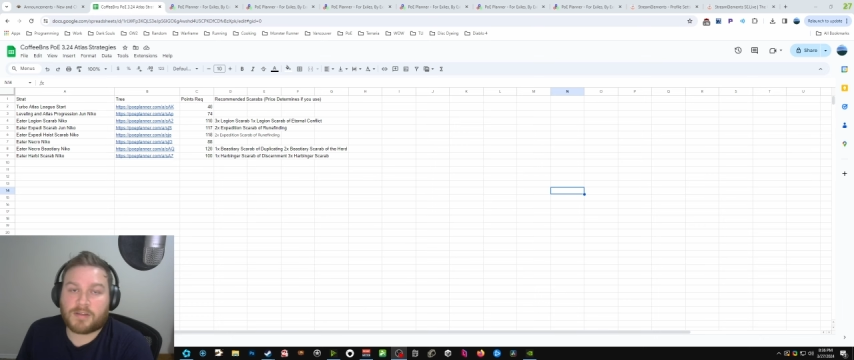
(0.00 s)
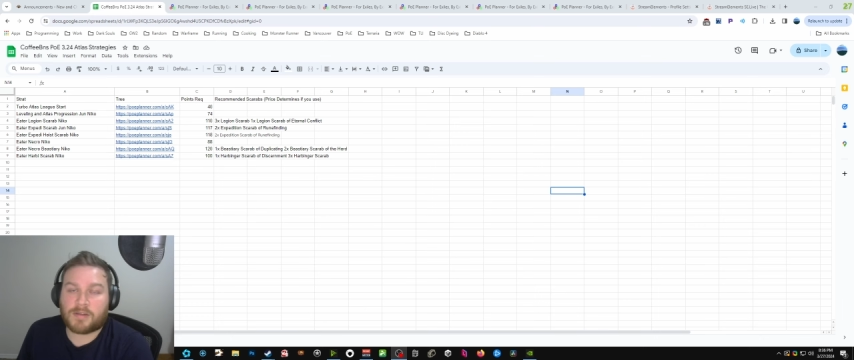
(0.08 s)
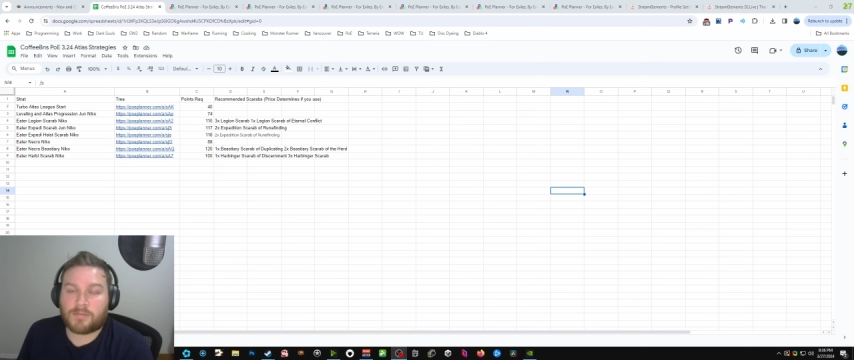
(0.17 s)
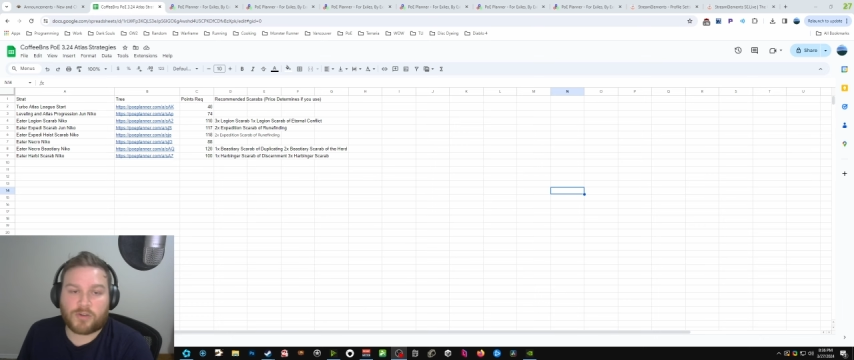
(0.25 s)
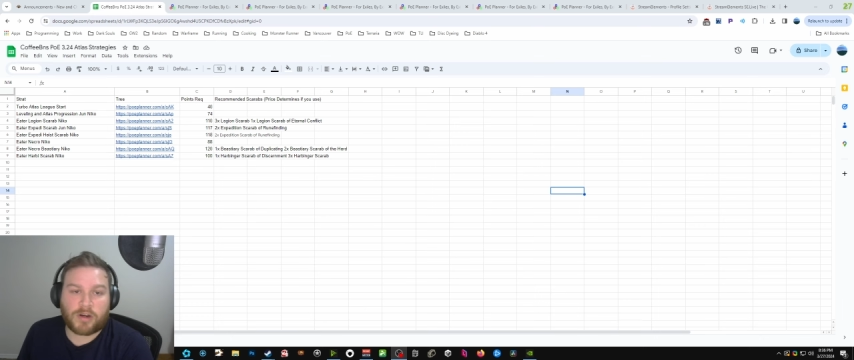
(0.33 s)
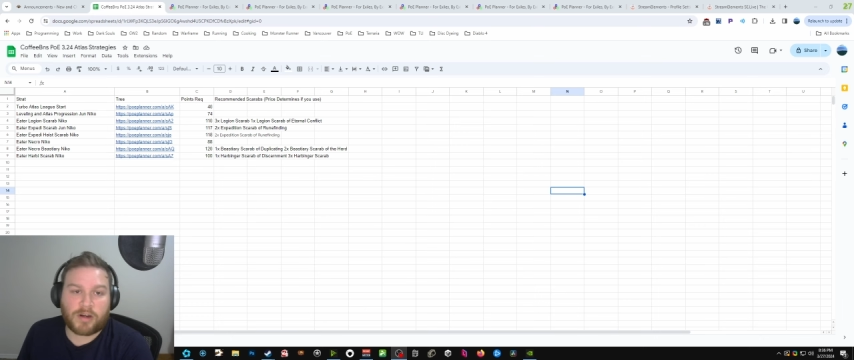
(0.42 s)

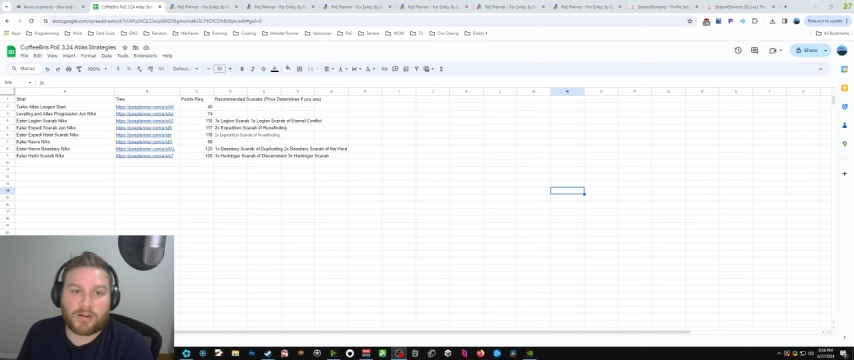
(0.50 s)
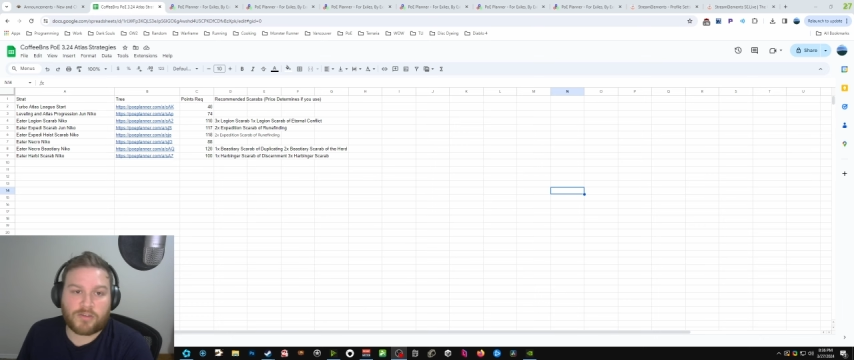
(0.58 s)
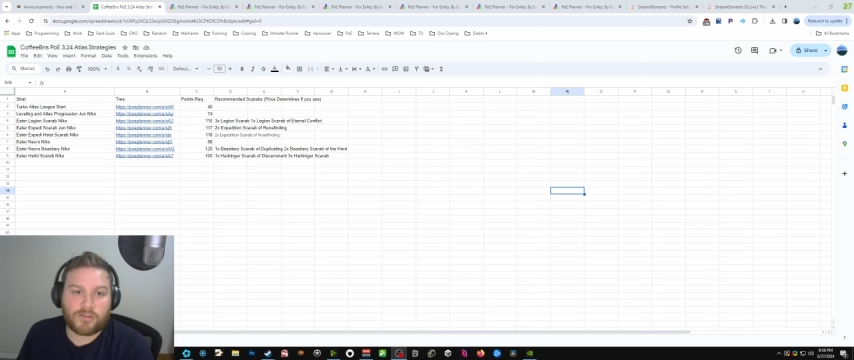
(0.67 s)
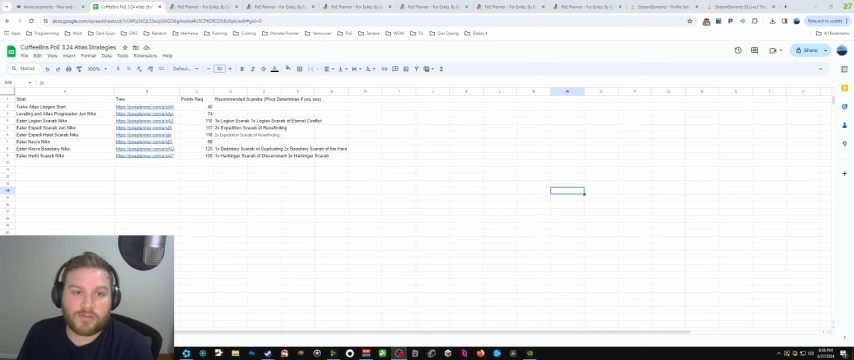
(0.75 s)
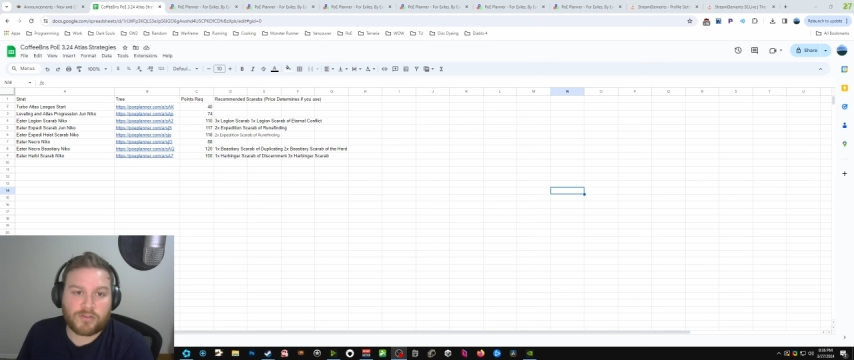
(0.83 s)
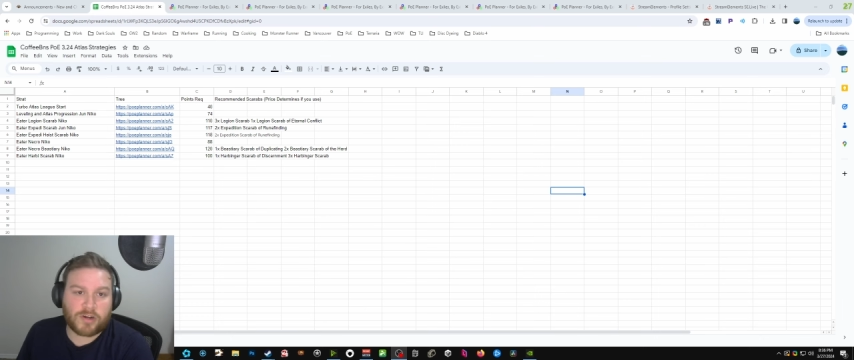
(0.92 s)
some tried and
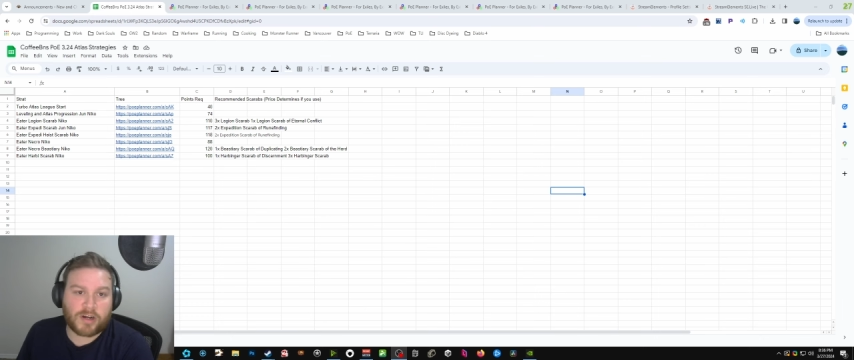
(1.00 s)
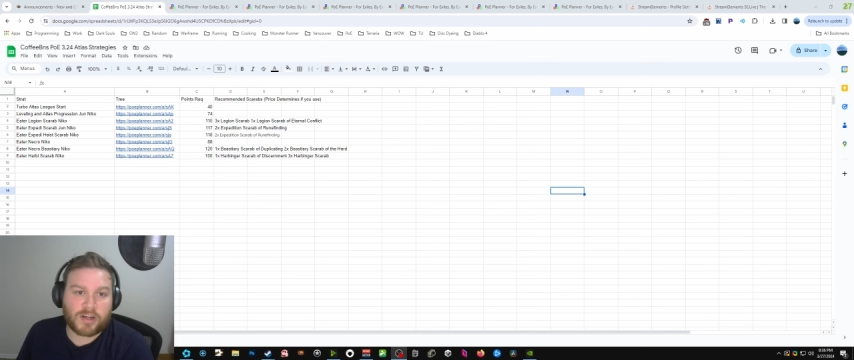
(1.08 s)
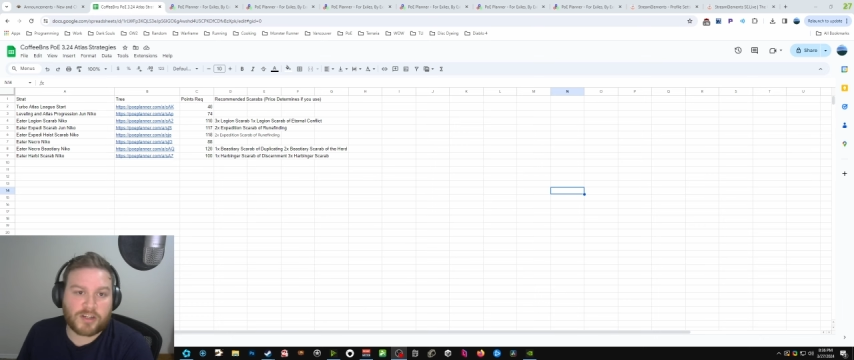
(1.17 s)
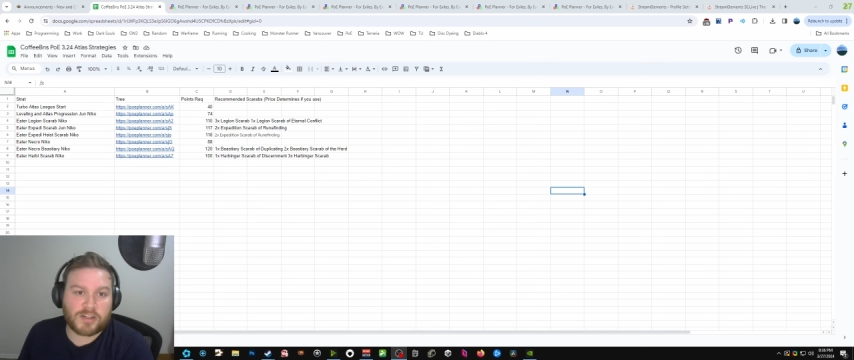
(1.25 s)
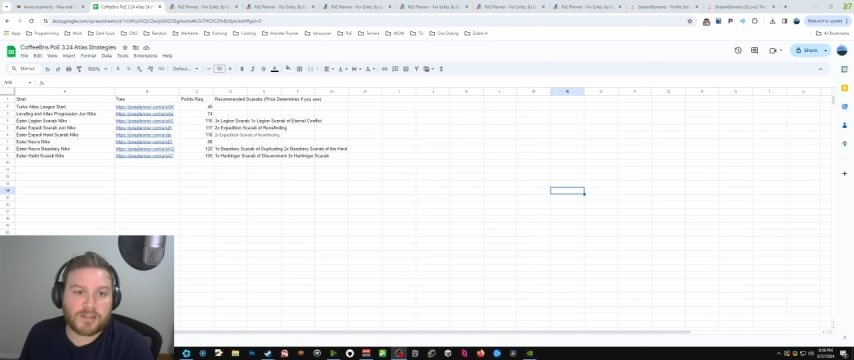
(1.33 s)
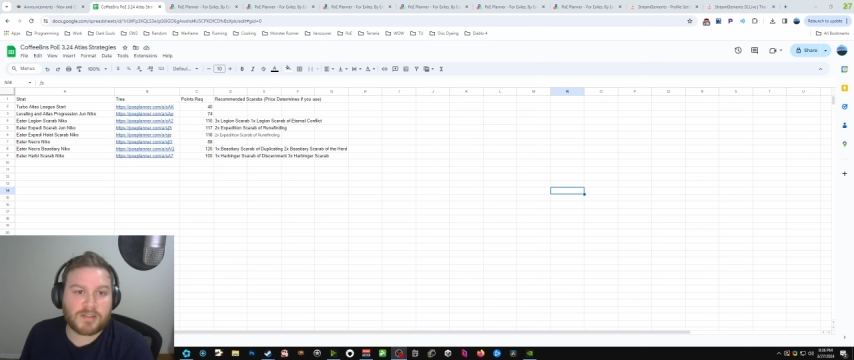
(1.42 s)
true
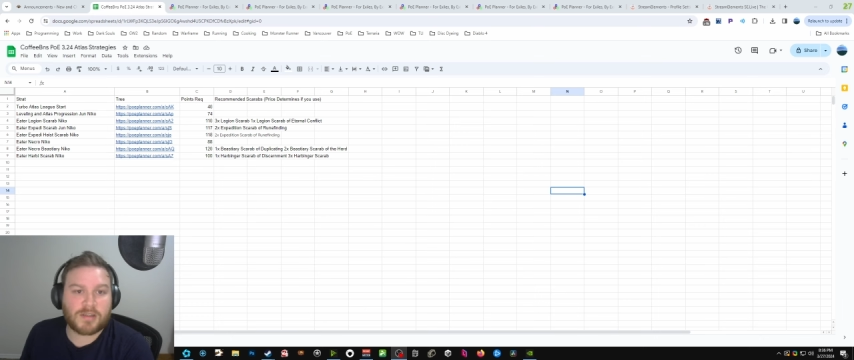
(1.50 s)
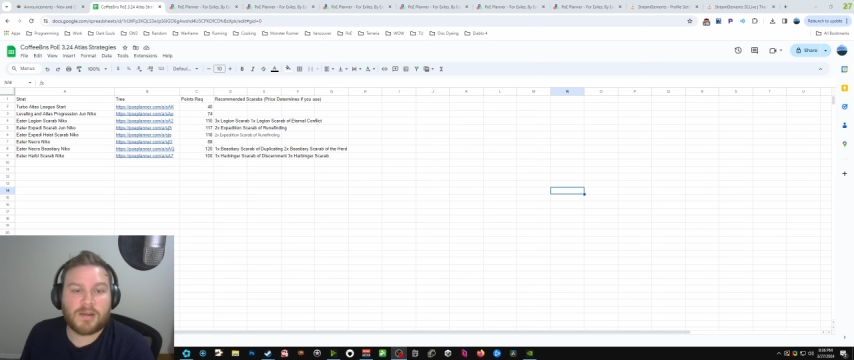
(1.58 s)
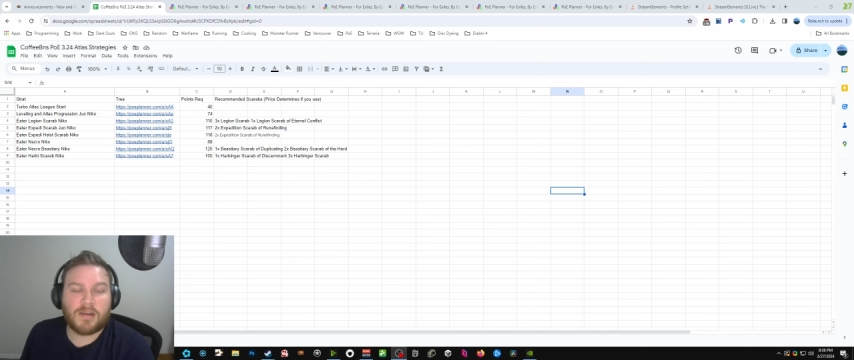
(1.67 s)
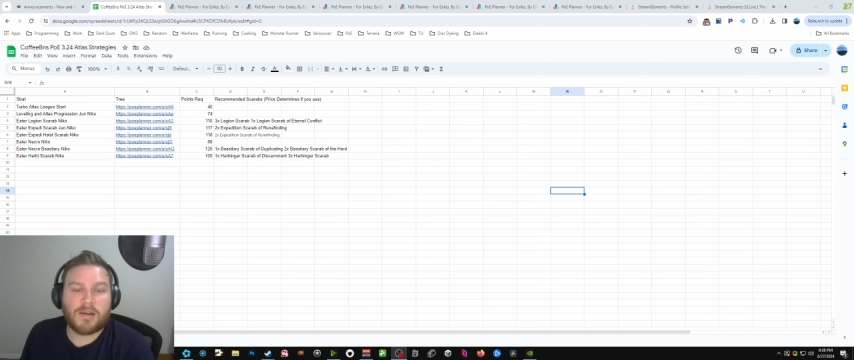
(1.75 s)
strategies.